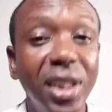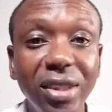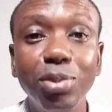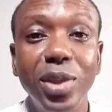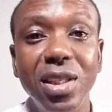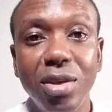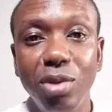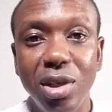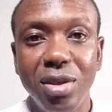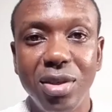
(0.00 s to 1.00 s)
is
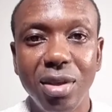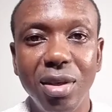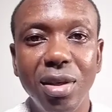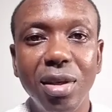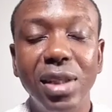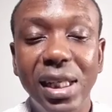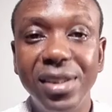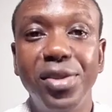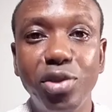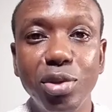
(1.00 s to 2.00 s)
ridiculous. That's
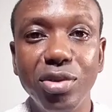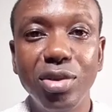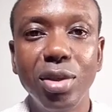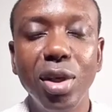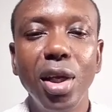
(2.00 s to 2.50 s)
the truth.